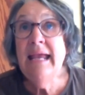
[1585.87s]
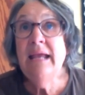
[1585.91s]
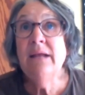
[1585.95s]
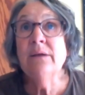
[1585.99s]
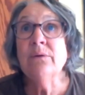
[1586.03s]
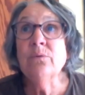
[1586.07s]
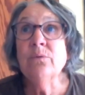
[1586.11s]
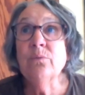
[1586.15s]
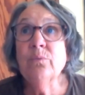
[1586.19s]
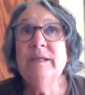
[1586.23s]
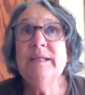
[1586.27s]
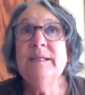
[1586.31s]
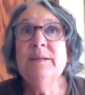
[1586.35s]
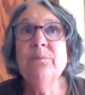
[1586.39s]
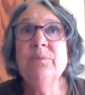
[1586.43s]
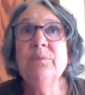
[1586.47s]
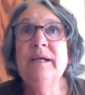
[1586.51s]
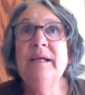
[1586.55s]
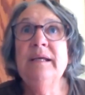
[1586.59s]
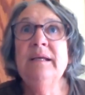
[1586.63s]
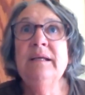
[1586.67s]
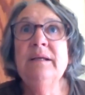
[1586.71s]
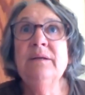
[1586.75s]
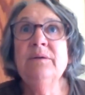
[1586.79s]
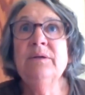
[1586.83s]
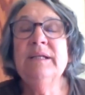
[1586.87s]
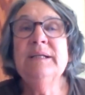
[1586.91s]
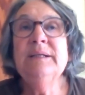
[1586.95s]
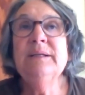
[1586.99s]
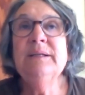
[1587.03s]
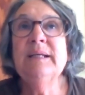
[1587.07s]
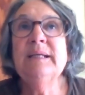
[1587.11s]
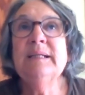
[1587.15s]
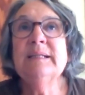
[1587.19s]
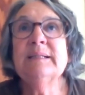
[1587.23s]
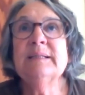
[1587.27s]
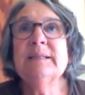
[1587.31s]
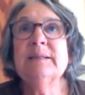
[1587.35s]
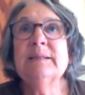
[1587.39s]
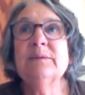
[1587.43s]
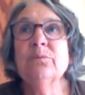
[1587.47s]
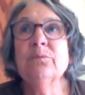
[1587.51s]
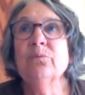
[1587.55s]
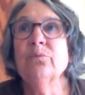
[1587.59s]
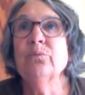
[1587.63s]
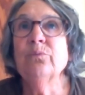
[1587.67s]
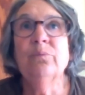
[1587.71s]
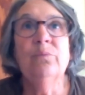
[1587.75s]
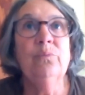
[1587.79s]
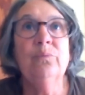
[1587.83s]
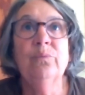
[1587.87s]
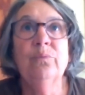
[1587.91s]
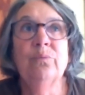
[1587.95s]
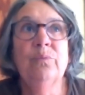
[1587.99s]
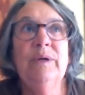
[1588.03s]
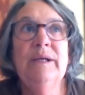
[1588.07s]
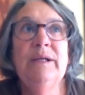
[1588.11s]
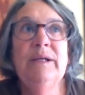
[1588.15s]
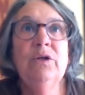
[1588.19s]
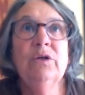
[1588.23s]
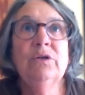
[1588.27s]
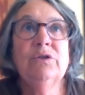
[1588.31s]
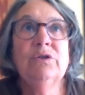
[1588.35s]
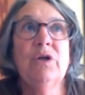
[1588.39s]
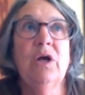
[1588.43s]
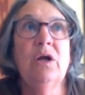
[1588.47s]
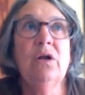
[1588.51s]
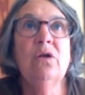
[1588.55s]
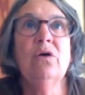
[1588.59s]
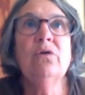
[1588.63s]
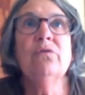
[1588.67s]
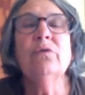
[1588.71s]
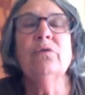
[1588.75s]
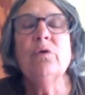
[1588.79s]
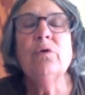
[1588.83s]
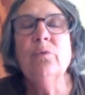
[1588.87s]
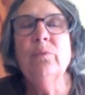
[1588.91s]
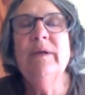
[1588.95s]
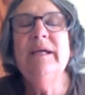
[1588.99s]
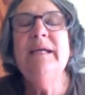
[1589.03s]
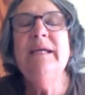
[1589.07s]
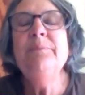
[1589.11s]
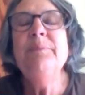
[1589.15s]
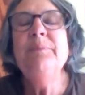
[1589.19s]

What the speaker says: we did these, we looked all over, we